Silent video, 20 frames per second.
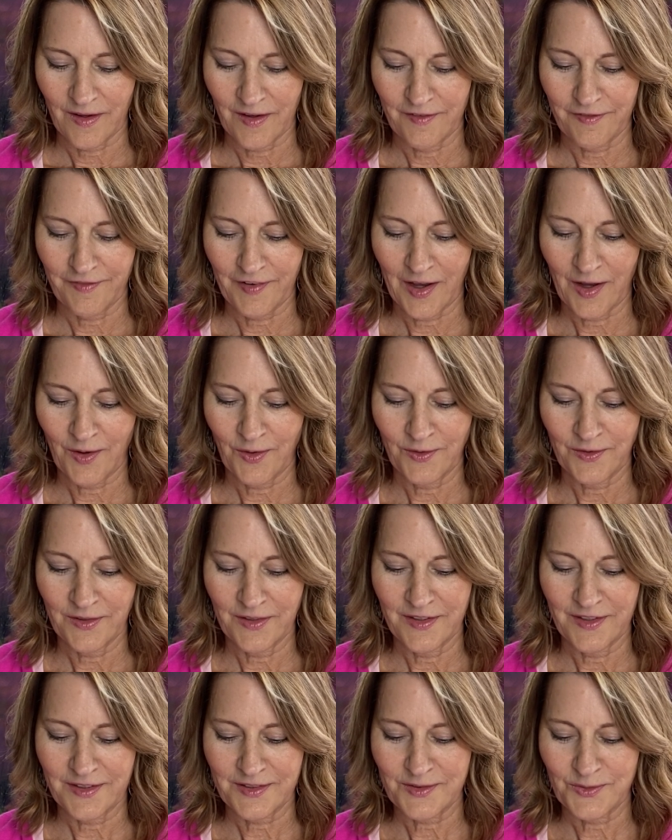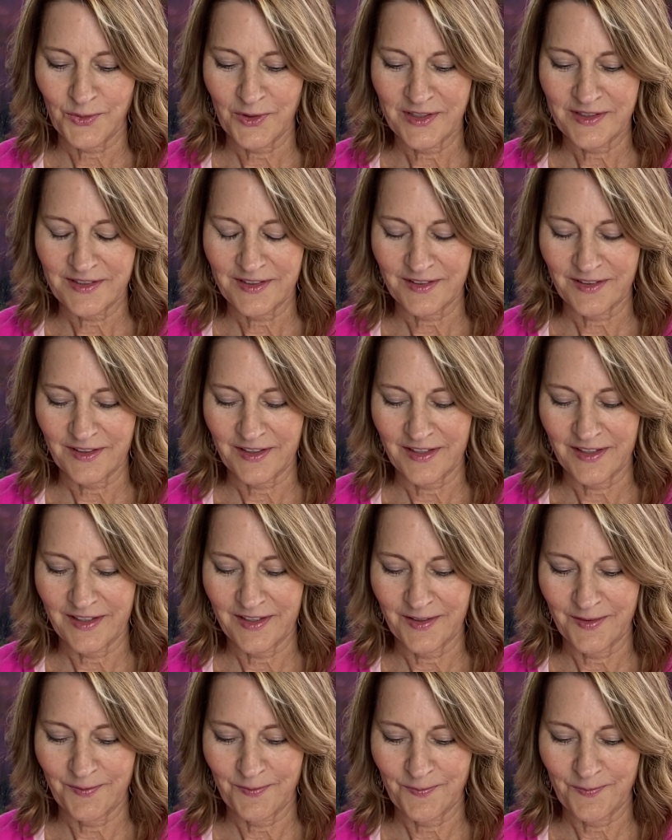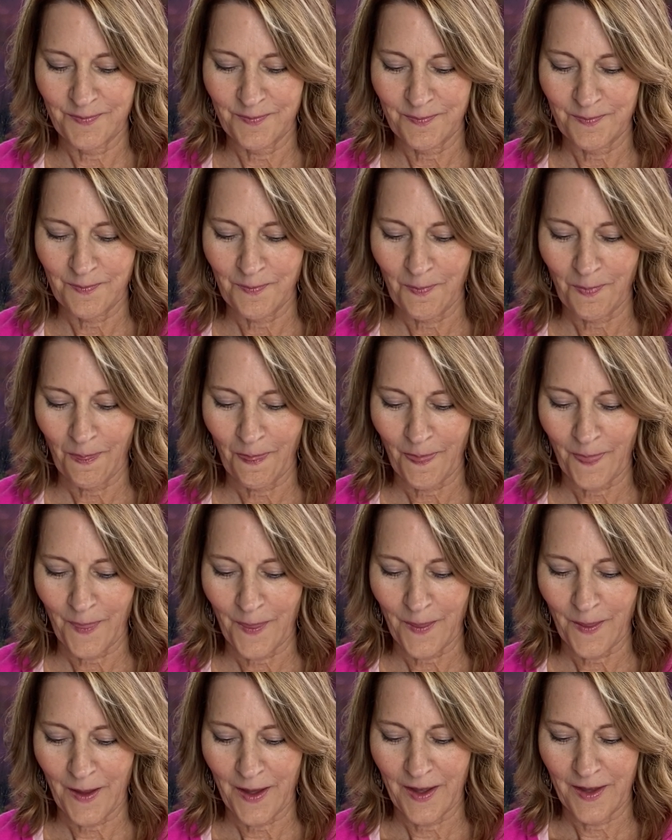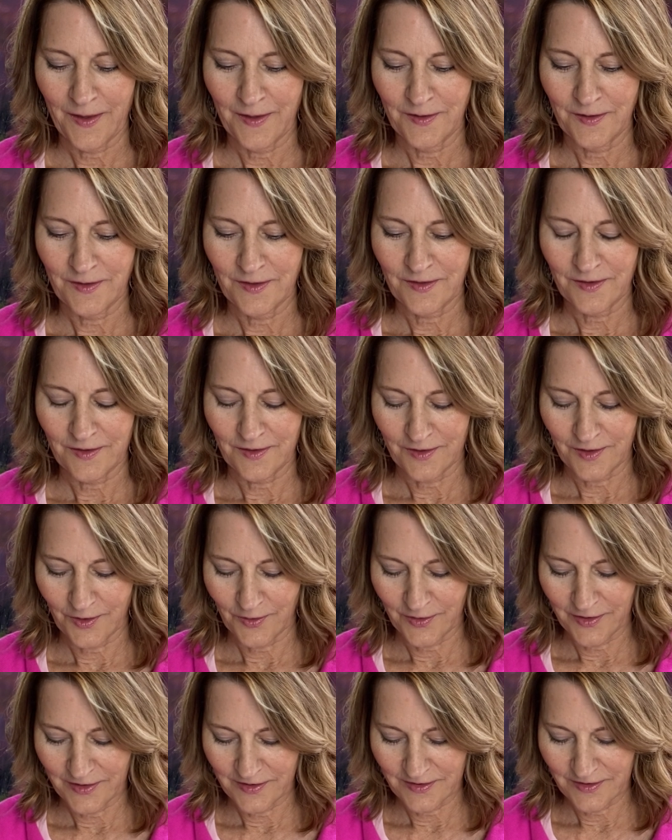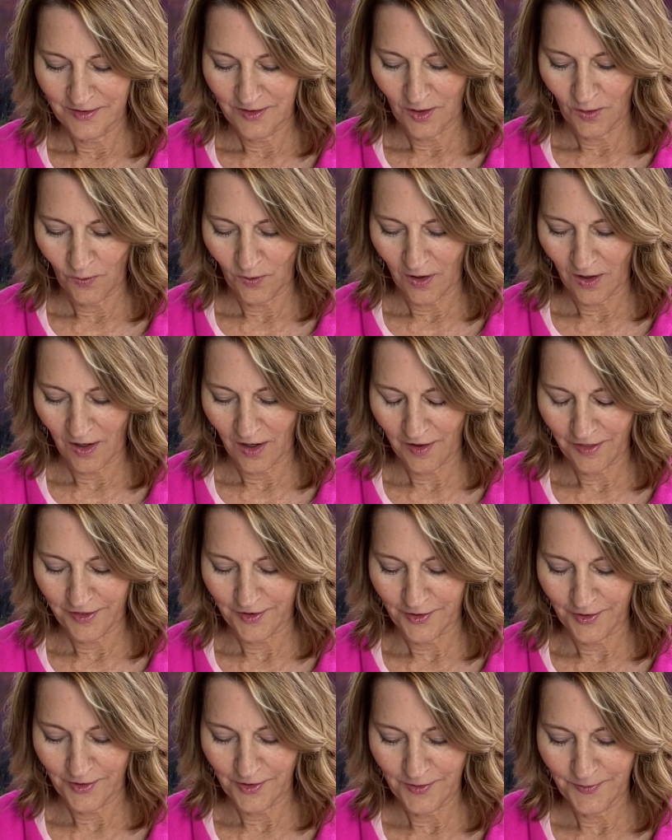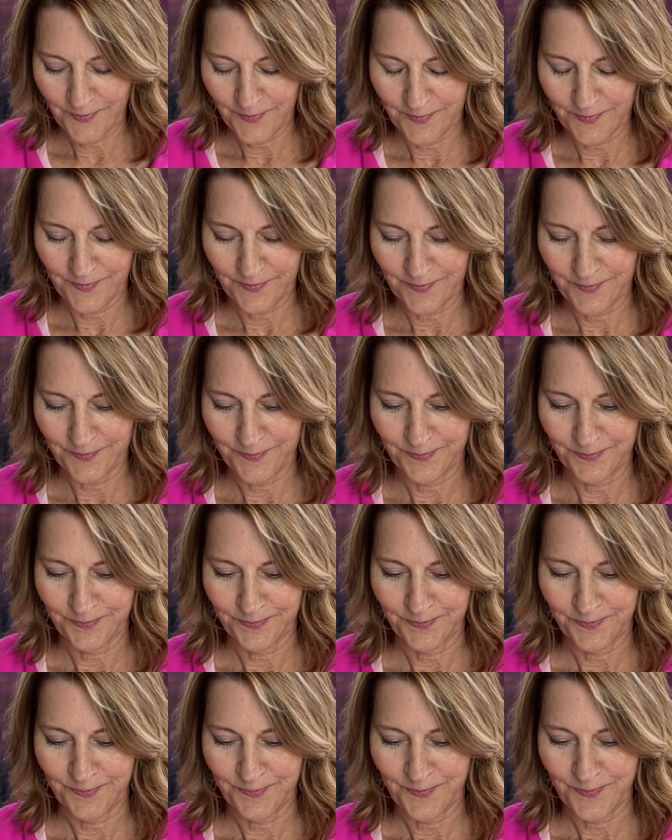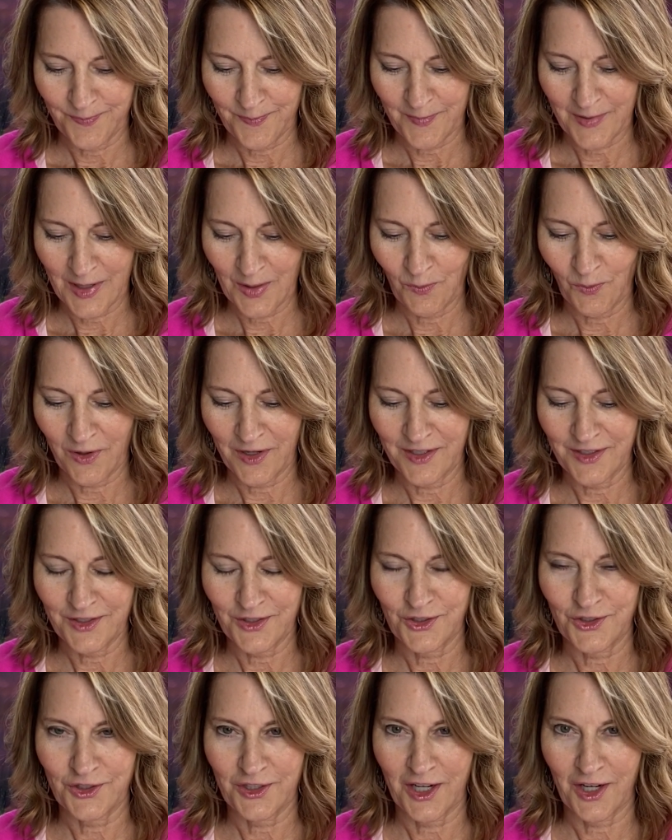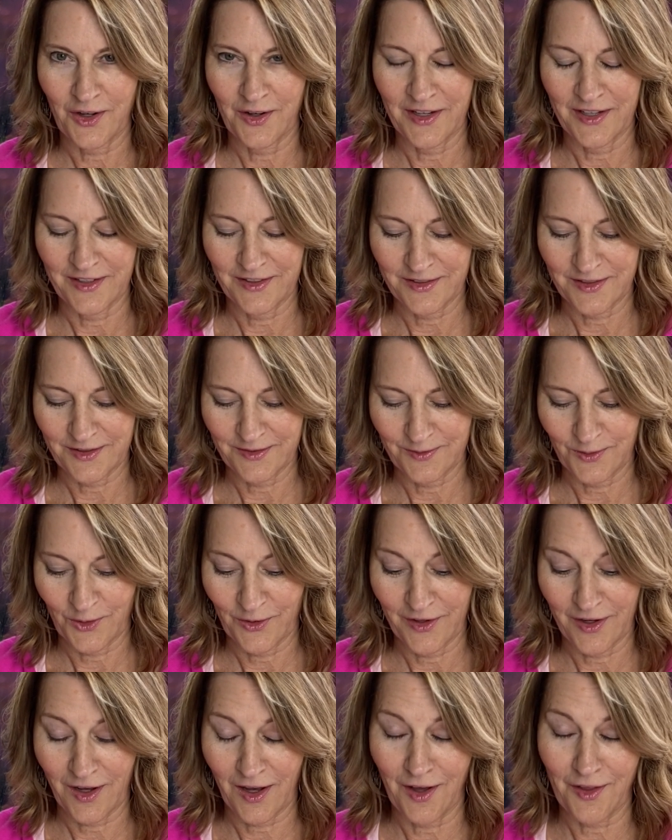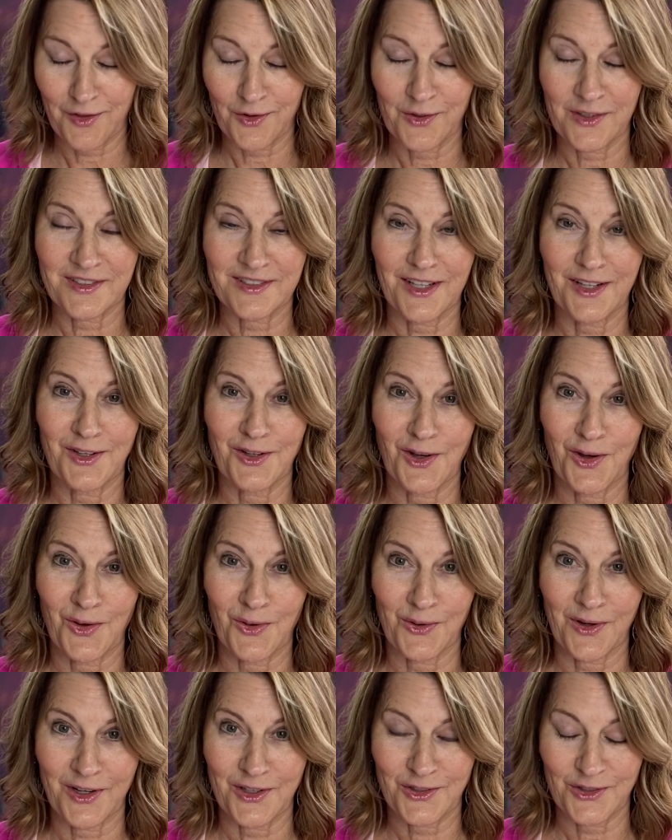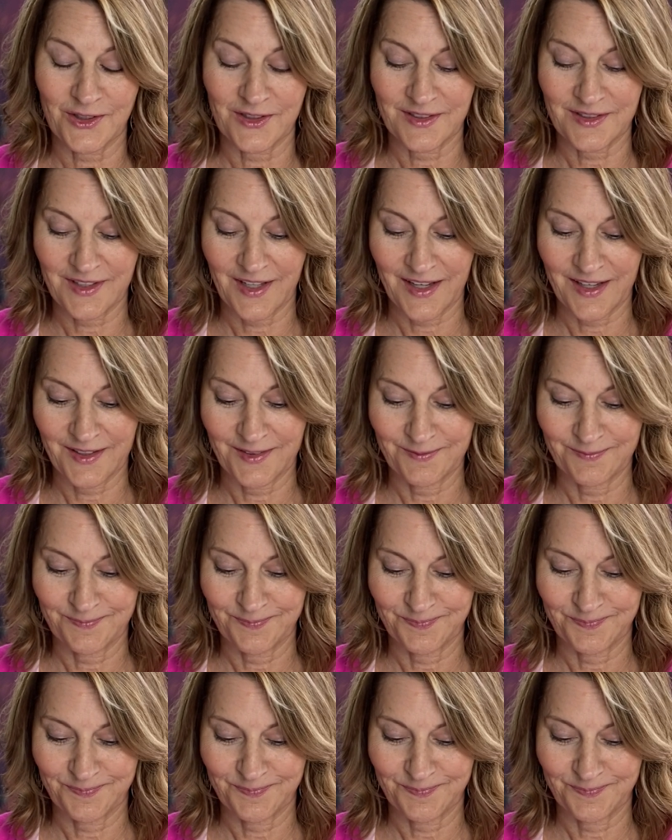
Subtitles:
I found this recently, and there is no author, but I wanted to share it, or the author is unknown, I should say.